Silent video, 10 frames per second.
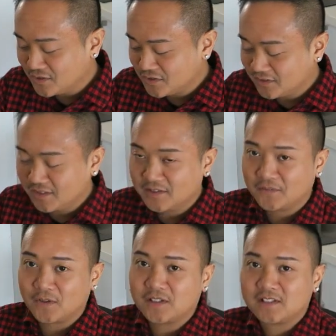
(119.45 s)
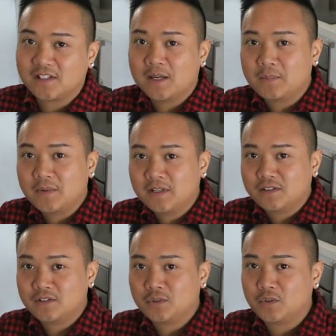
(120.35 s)
Usually the first step
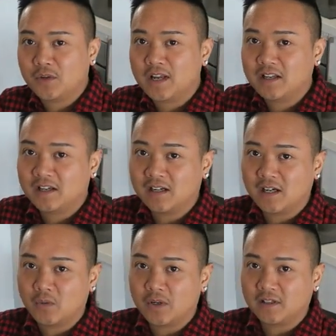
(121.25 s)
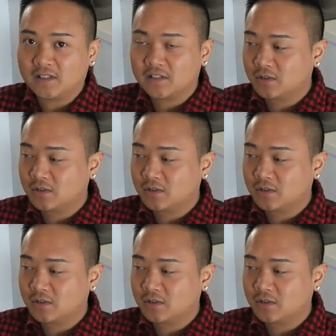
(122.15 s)
into creating an artwork is